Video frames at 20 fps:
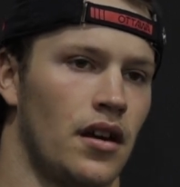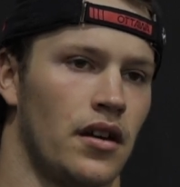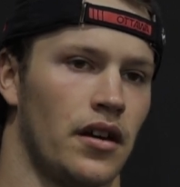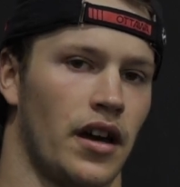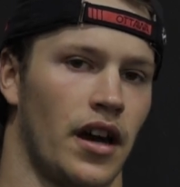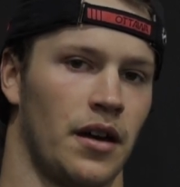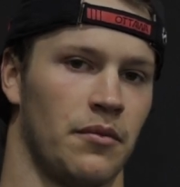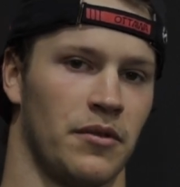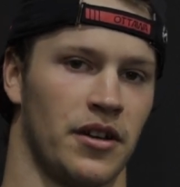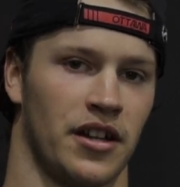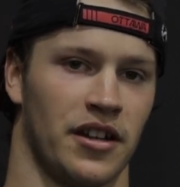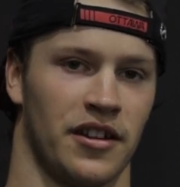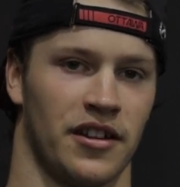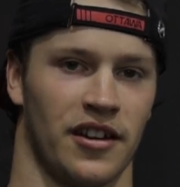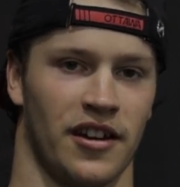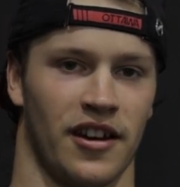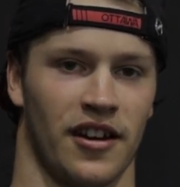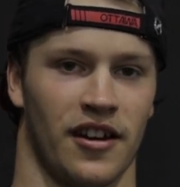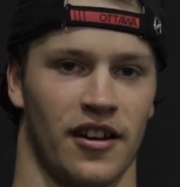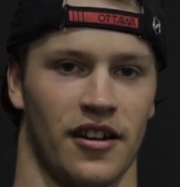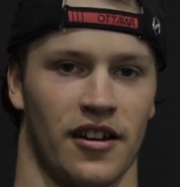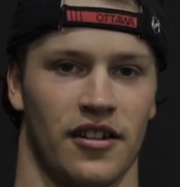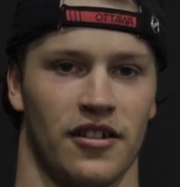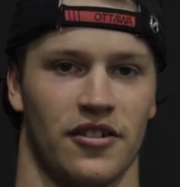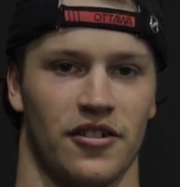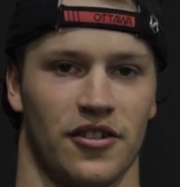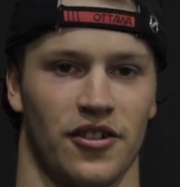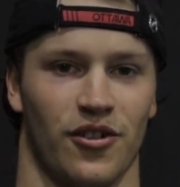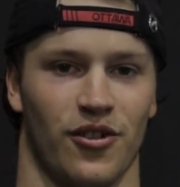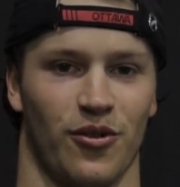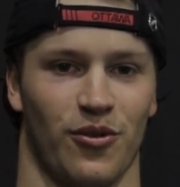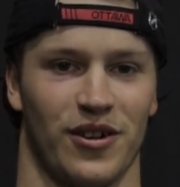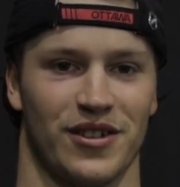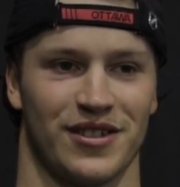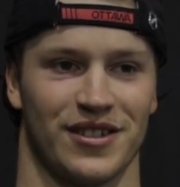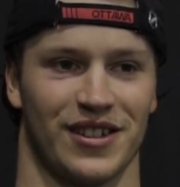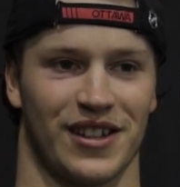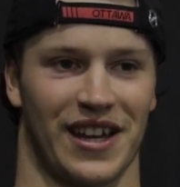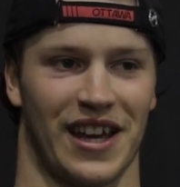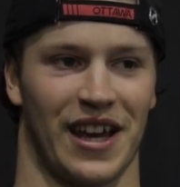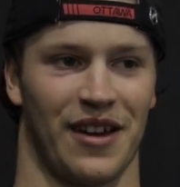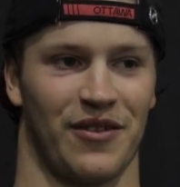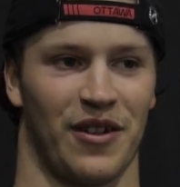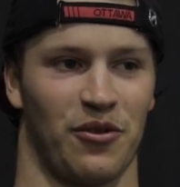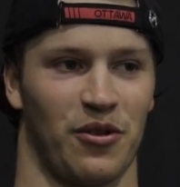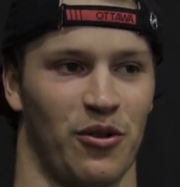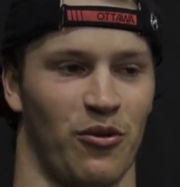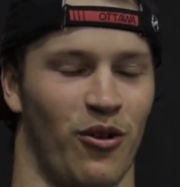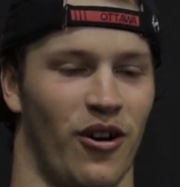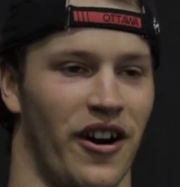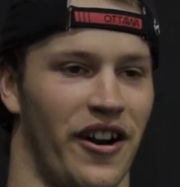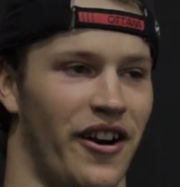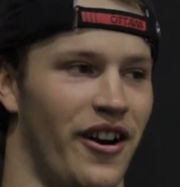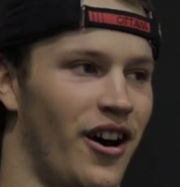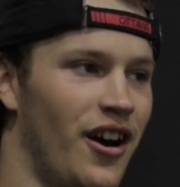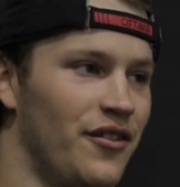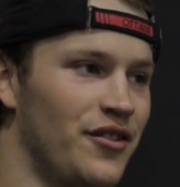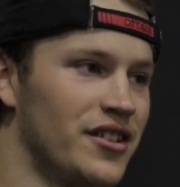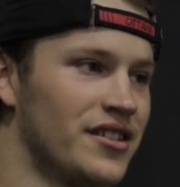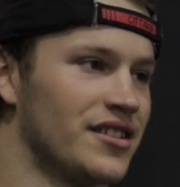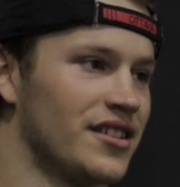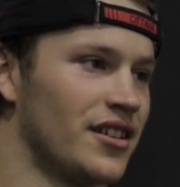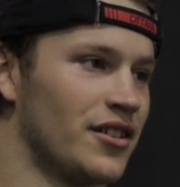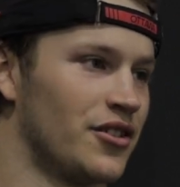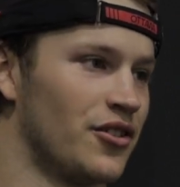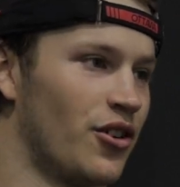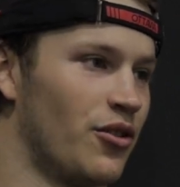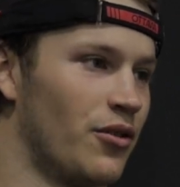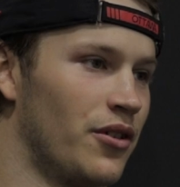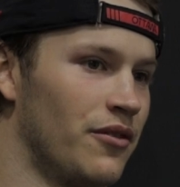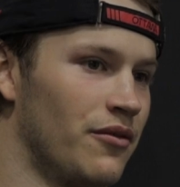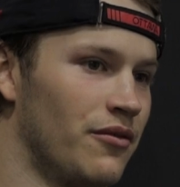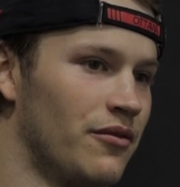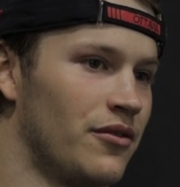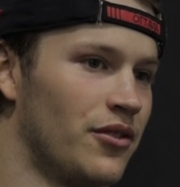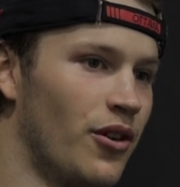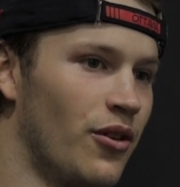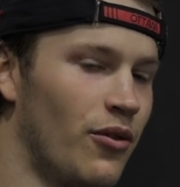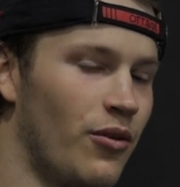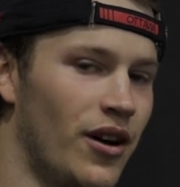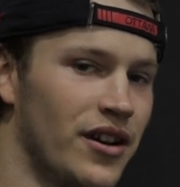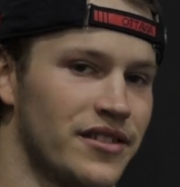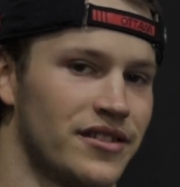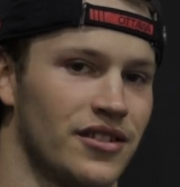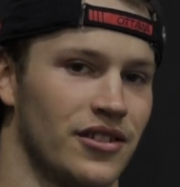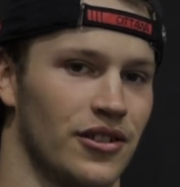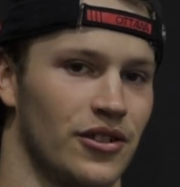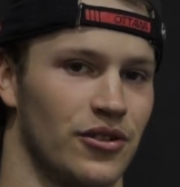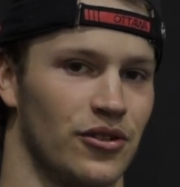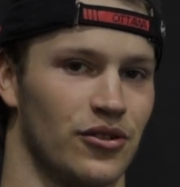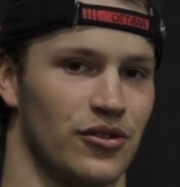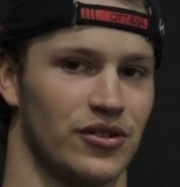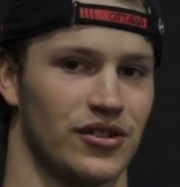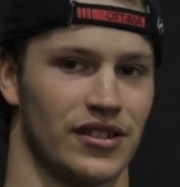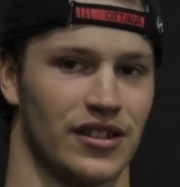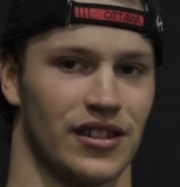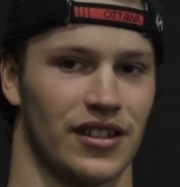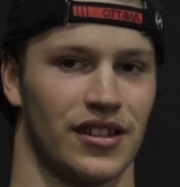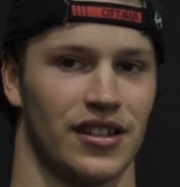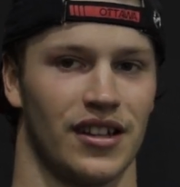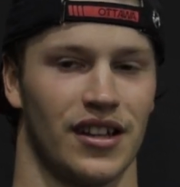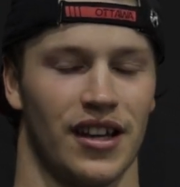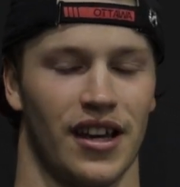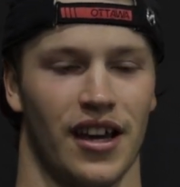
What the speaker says: I mean, you know, it wasn't the game that we wanted, obviously. No one wants to lose. And,